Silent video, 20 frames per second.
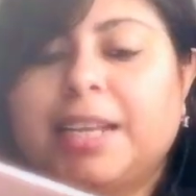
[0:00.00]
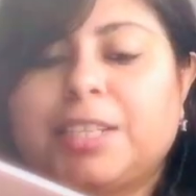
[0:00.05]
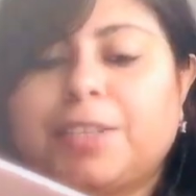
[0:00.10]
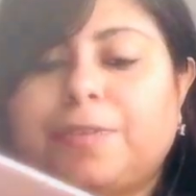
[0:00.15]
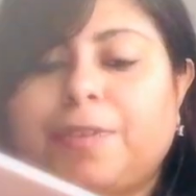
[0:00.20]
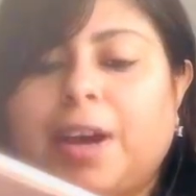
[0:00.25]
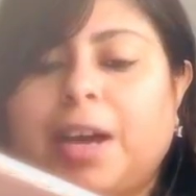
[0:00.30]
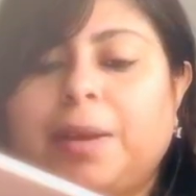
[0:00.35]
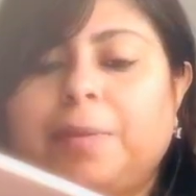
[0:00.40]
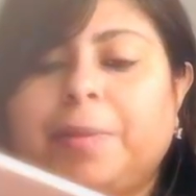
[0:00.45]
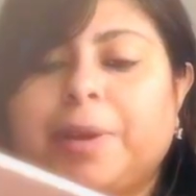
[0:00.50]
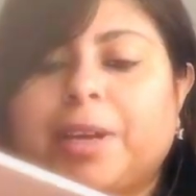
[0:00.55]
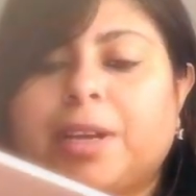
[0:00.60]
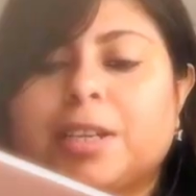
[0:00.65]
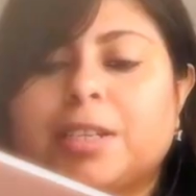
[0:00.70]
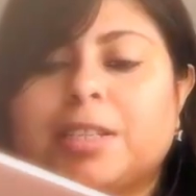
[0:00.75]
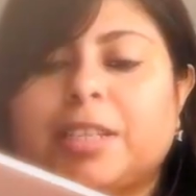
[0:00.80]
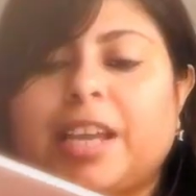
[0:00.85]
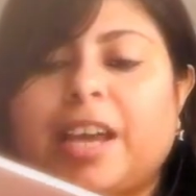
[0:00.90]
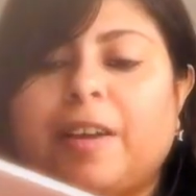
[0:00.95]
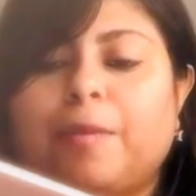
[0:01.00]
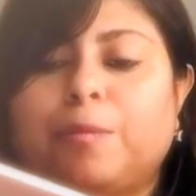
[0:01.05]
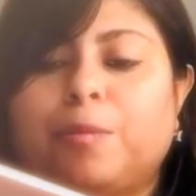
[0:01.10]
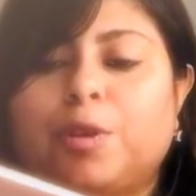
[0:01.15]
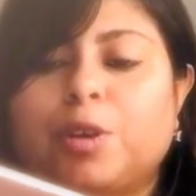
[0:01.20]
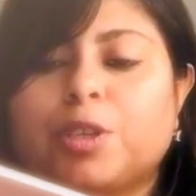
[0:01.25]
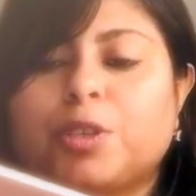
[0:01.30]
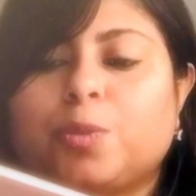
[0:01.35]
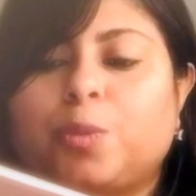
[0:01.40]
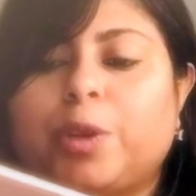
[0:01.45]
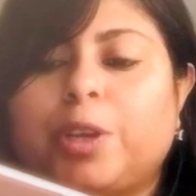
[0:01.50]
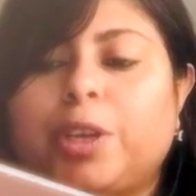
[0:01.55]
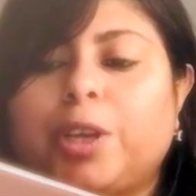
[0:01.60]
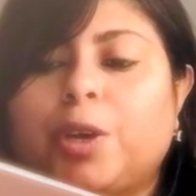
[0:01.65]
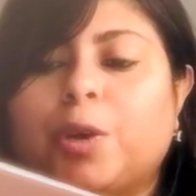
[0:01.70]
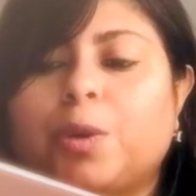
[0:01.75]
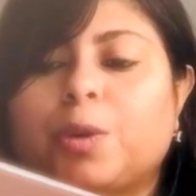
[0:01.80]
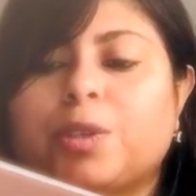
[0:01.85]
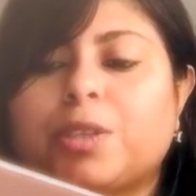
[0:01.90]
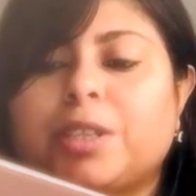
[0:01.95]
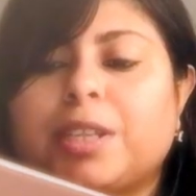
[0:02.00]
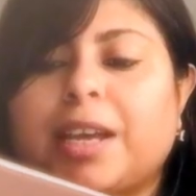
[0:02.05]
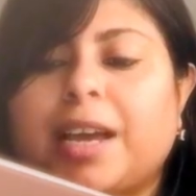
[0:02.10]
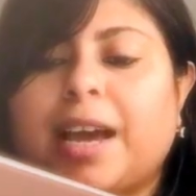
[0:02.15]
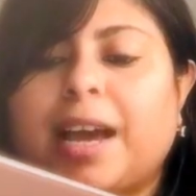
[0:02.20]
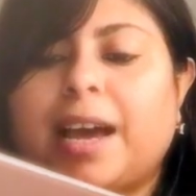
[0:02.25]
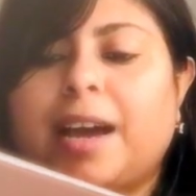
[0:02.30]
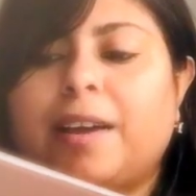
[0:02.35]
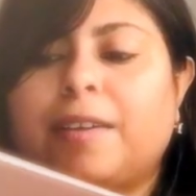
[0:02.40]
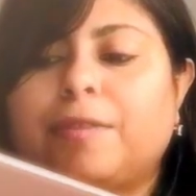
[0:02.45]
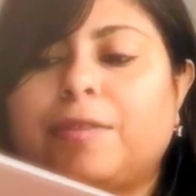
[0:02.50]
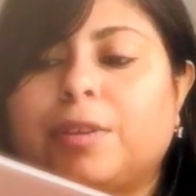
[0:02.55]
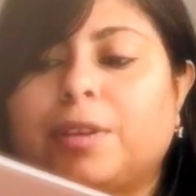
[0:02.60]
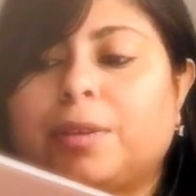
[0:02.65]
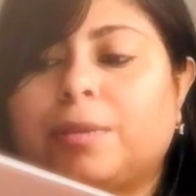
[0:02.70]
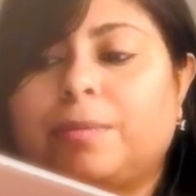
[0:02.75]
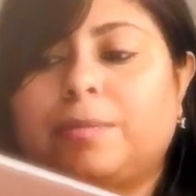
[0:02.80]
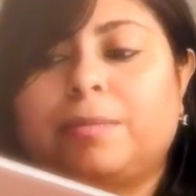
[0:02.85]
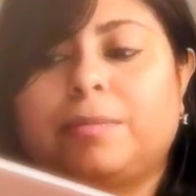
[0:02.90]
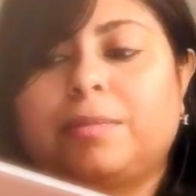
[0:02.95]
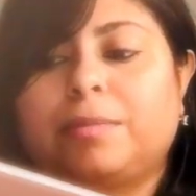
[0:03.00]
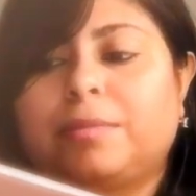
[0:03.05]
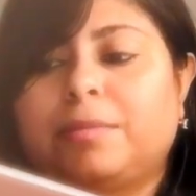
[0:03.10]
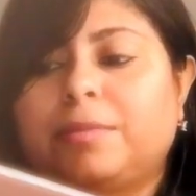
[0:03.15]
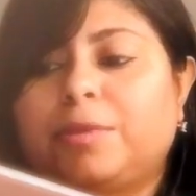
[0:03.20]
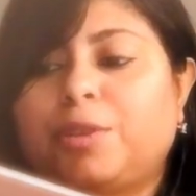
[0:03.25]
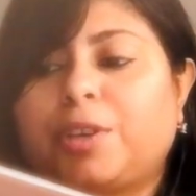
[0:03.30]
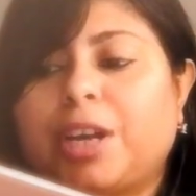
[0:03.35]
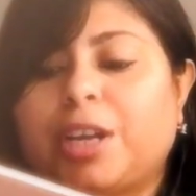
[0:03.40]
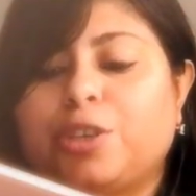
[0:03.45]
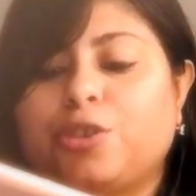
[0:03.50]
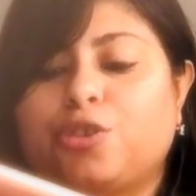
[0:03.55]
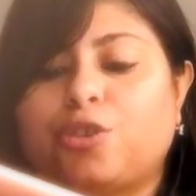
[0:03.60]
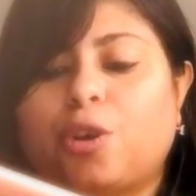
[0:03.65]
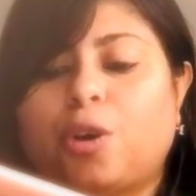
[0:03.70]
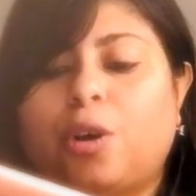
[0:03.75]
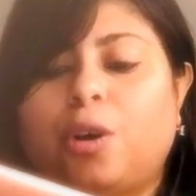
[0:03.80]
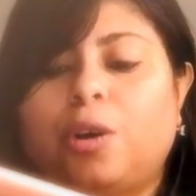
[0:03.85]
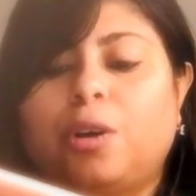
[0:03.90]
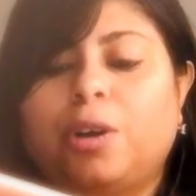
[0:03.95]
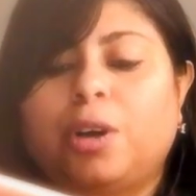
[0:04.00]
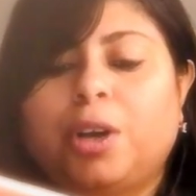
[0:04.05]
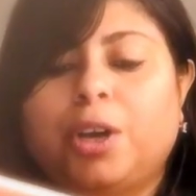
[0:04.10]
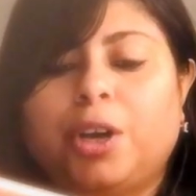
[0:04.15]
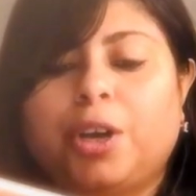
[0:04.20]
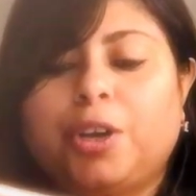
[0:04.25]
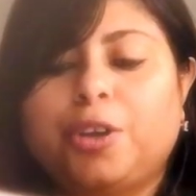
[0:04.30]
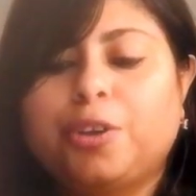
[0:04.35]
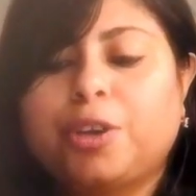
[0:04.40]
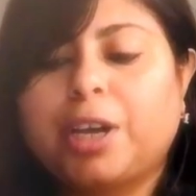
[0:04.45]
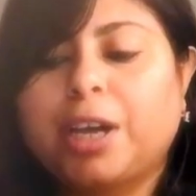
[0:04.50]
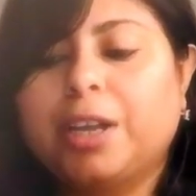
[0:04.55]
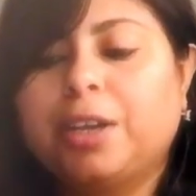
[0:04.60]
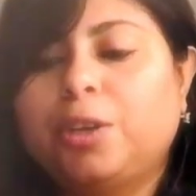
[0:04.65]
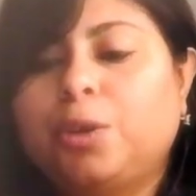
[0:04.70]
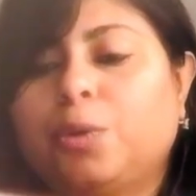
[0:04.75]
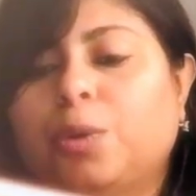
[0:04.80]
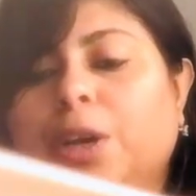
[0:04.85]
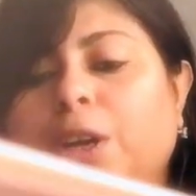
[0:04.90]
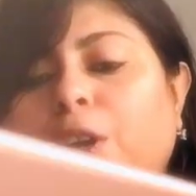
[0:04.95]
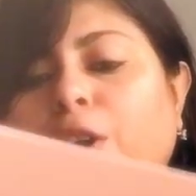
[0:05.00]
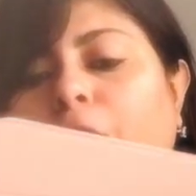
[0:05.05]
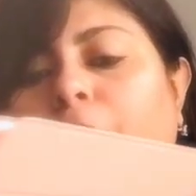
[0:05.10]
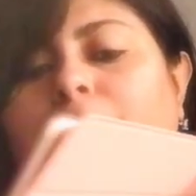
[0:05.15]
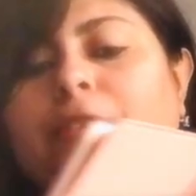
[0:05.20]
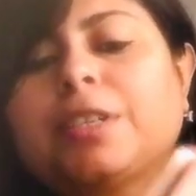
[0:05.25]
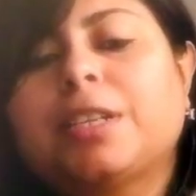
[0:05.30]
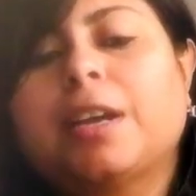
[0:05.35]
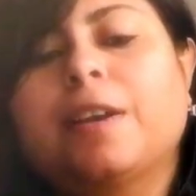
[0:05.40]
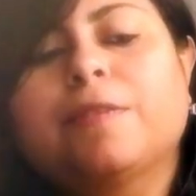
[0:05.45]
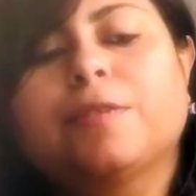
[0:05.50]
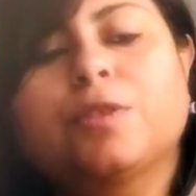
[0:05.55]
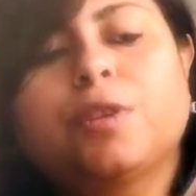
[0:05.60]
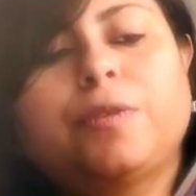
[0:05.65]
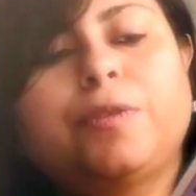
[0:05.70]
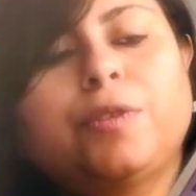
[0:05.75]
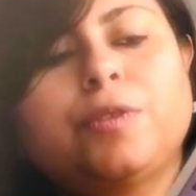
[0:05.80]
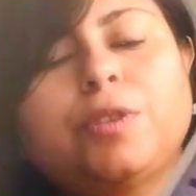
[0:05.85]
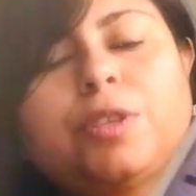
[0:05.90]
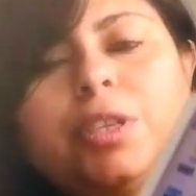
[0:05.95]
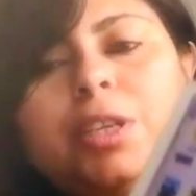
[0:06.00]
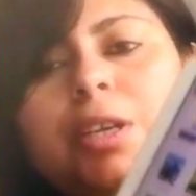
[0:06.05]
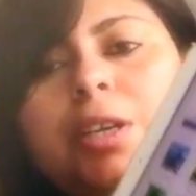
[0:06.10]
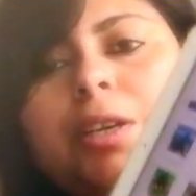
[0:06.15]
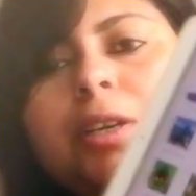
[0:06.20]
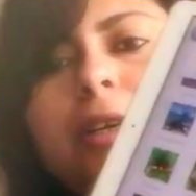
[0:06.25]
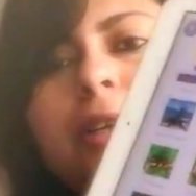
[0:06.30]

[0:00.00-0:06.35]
it's fun because they have books, videos, they have, you can draw. You can do a lot of stuff. So if you see